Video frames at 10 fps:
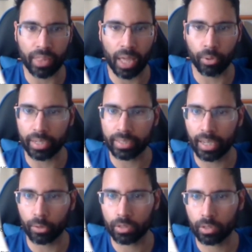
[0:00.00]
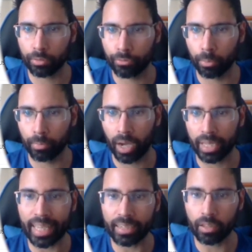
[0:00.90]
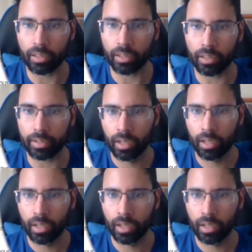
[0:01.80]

that breakdown is confirmed by the end of the day,